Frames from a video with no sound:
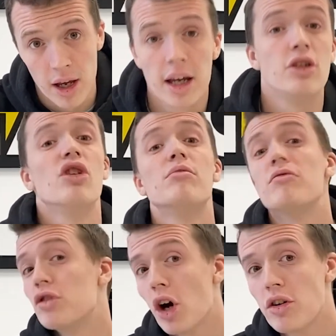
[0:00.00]
In terms of
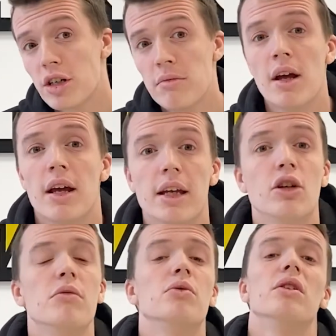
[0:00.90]
charging, it
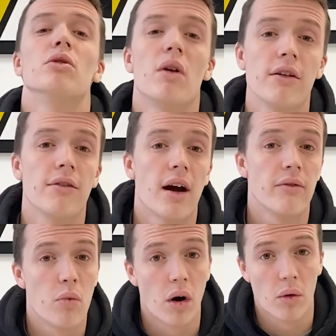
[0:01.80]
comes with
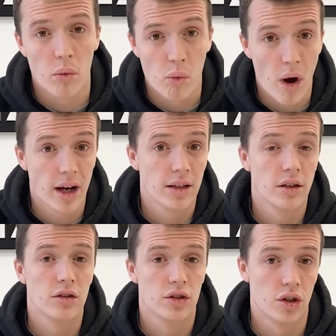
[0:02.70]
25-watt wired
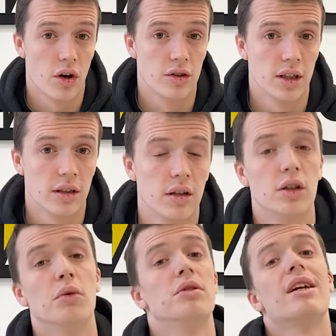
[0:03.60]
charging. You
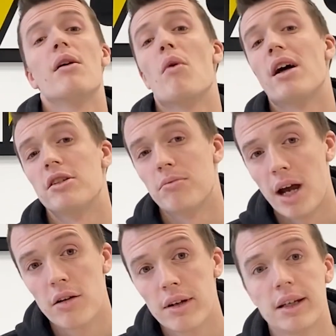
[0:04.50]
also get wireless
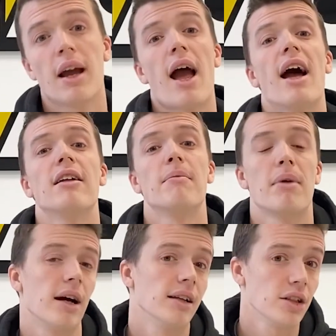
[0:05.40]
powering and
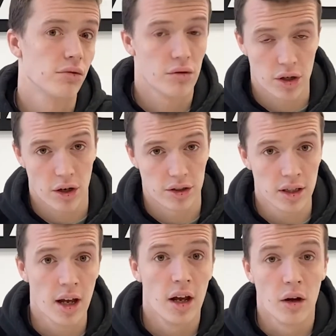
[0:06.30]
bilateral charging,
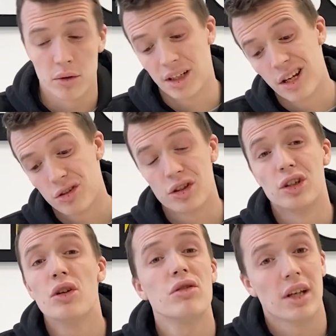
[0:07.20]
which allows you to
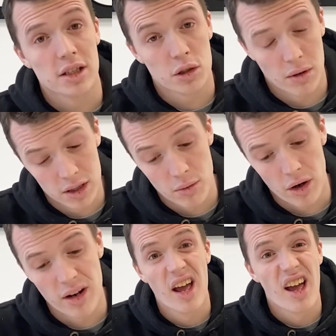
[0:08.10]
use the S21
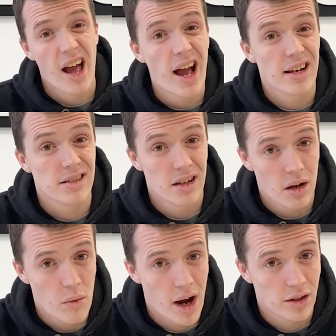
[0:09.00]
as a
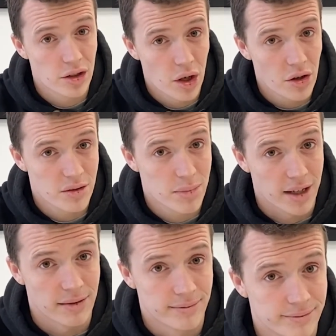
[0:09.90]
wireless charging pad.
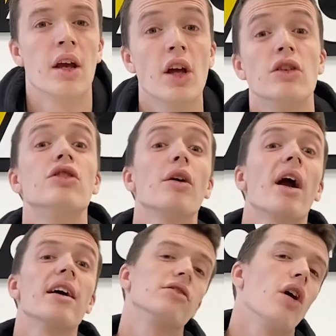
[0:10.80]
So
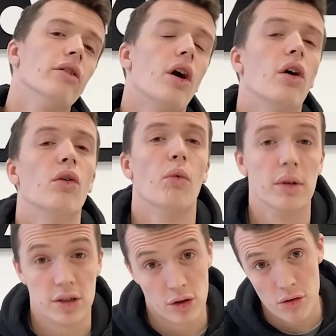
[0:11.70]
guys, on the whole, we
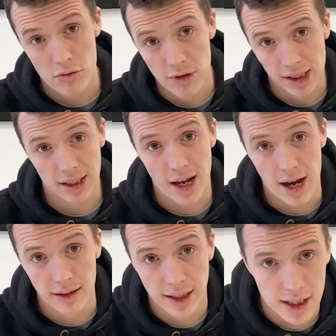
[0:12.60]
do really like
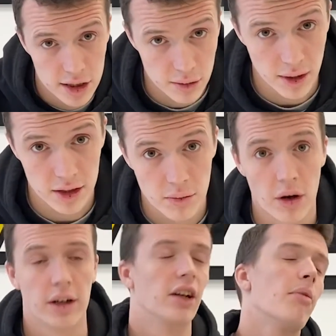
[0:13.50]
the
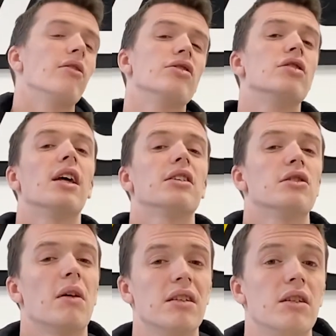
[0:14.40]
S21. In comparison to the
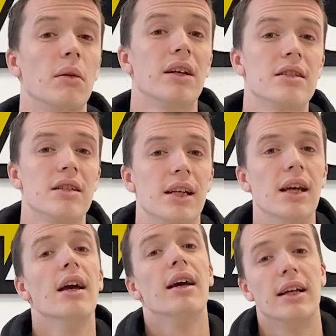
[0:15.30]
S20, we can see
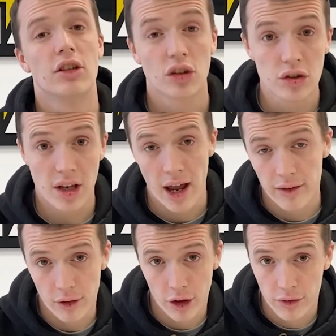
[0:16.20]
it does have
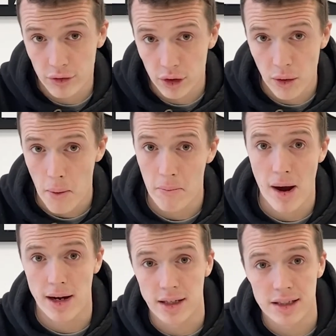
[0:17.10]
a few
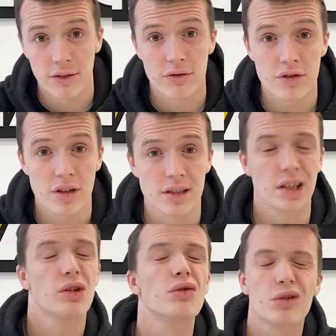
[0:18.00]
minor differences. It
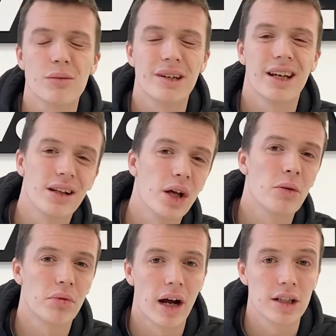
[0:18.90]
does come in at a lower
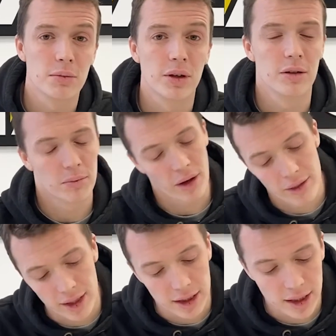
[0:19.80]
price point, but I
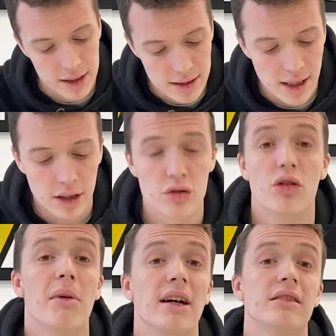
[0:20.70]
think you can see the
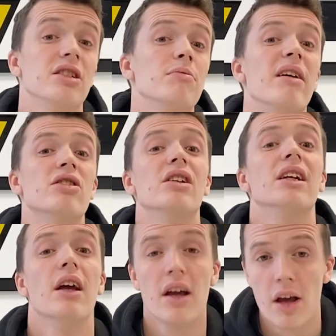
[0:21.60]
drawbacks, especially
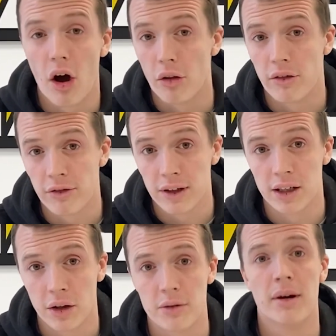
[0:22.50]
on the feel
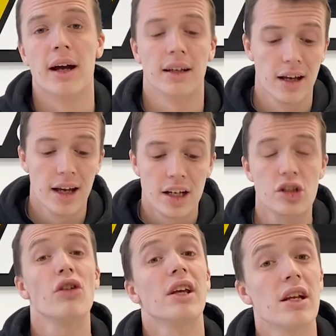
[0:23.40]
on the back. It's
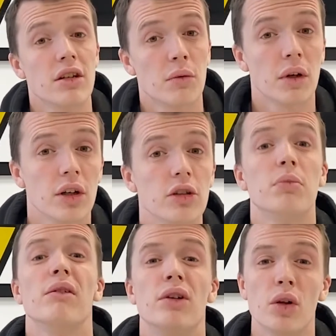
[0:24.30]
not the end of the world, but
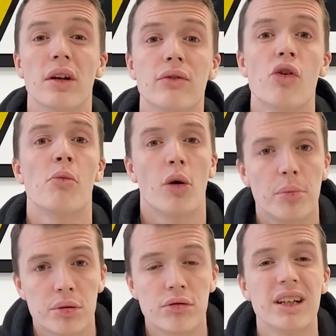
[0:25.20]
if you're looking for a more
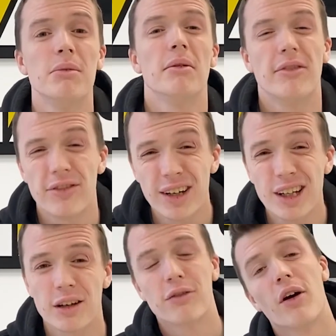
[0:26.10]
premium
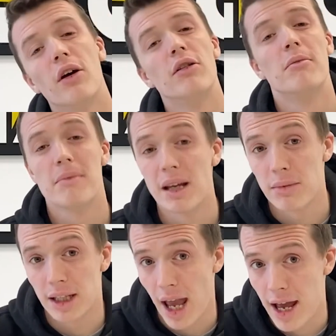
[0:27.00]
feeling phone, maybe
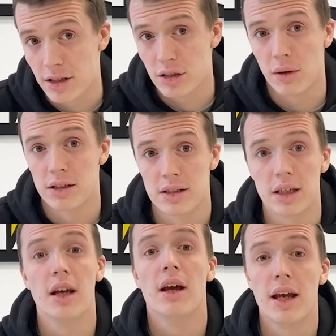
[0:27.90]
the S20
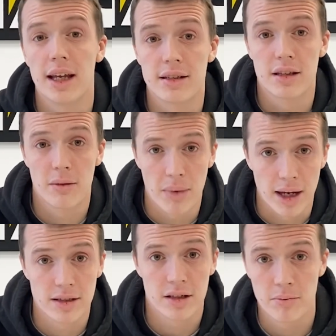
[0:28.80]
is the
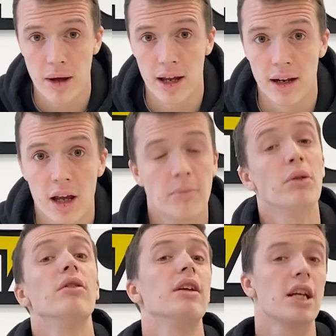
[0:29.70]
best bet.
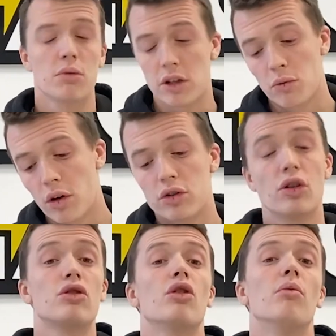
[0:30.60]
But the S21
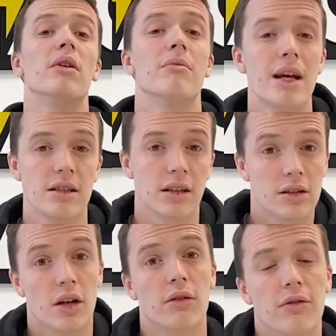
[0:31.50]
does come with amazing
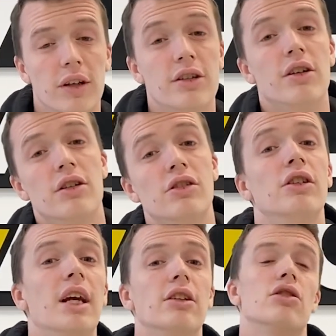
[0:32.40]
internal features. You
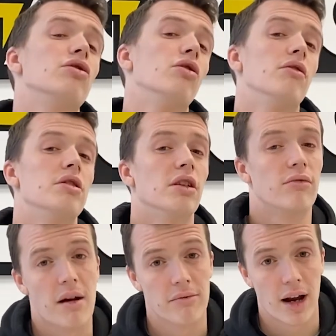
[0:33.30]
get your storage and the
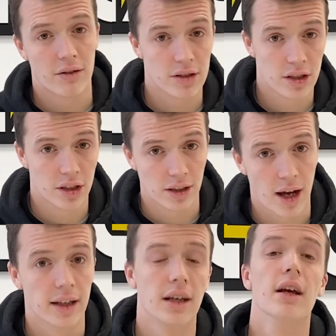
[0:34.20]
RAM variants that you
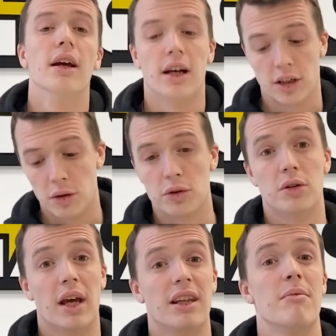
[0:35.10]
like, and you also
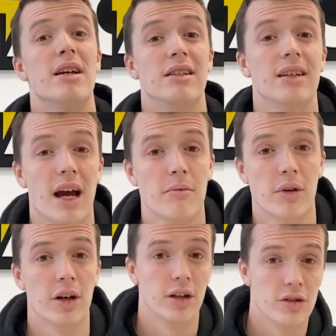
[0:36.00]
get the amazing
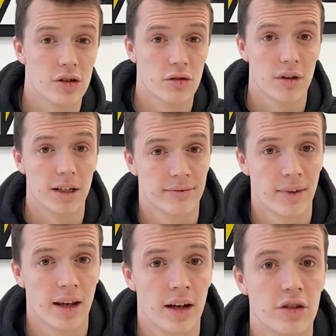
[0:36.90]
camera and screen.
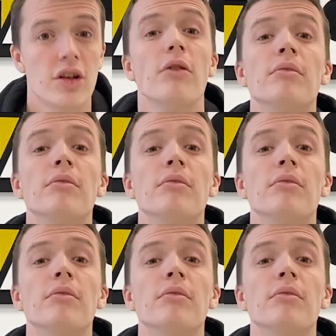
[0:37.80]
So,